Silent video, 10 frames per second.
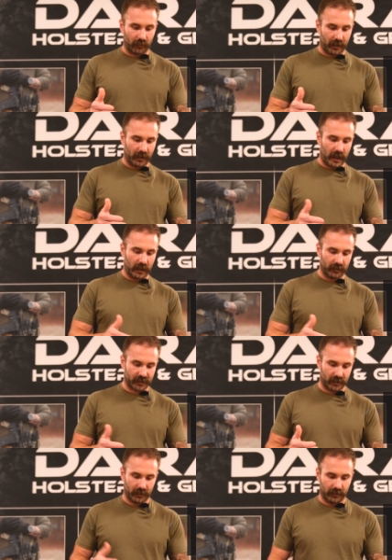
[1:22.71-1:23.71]
running a
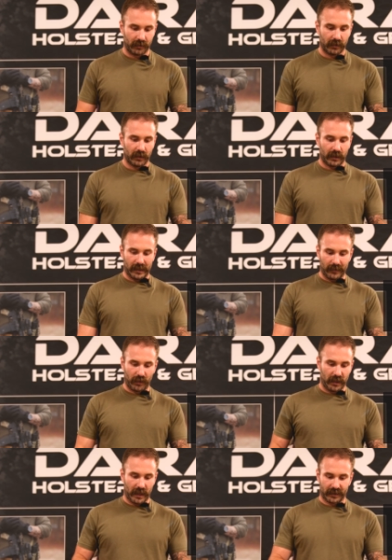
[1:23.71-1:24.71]
Holosun
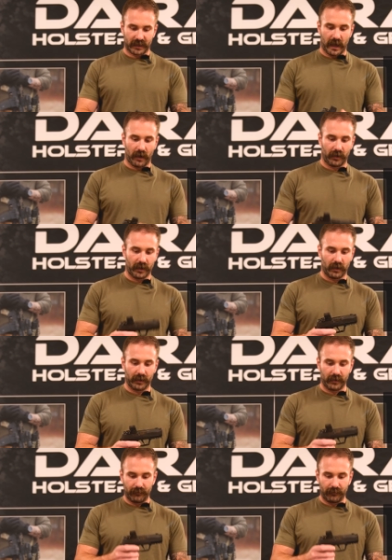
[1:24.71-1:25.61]
EPS carry on it.